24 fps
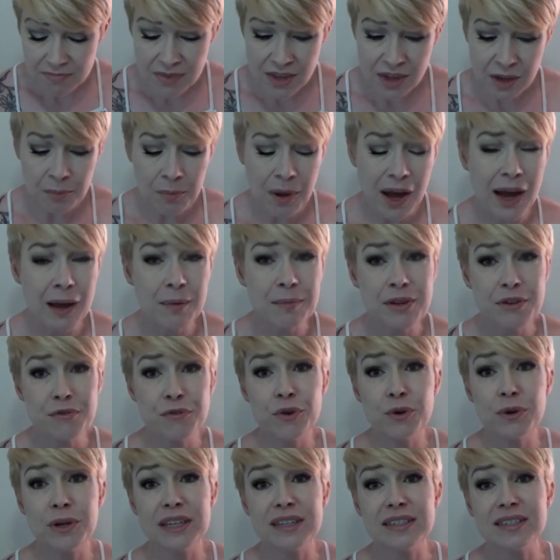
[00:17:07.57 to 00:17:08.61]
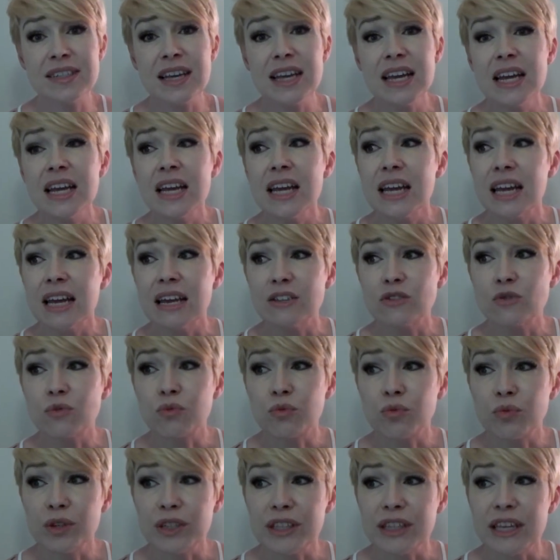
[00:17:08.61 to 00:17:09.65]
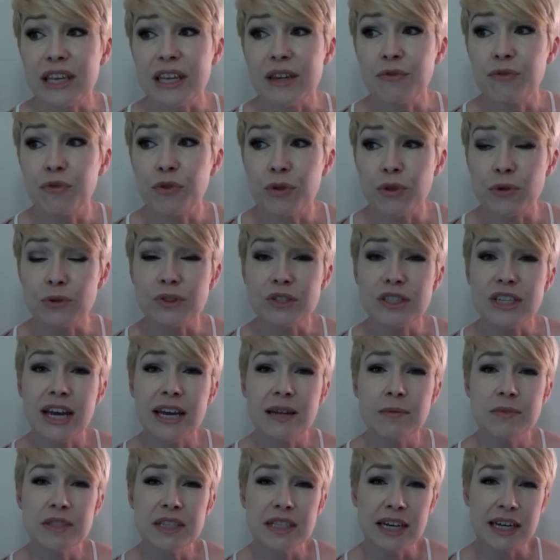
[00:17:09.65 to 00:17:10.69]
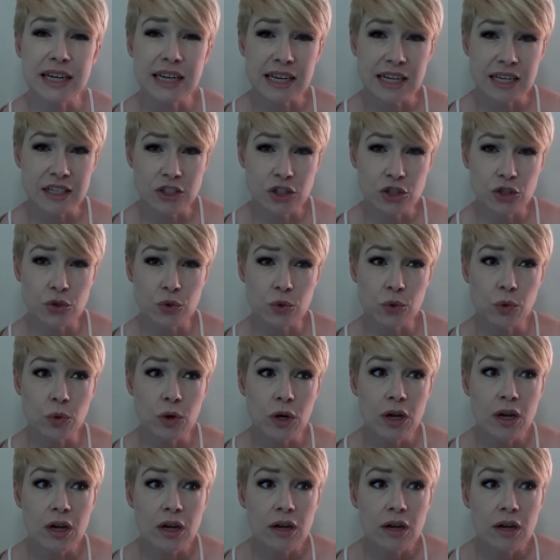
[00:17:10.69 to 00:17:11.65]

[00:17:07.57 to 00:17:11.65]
OmniFocus is really for those times that I need to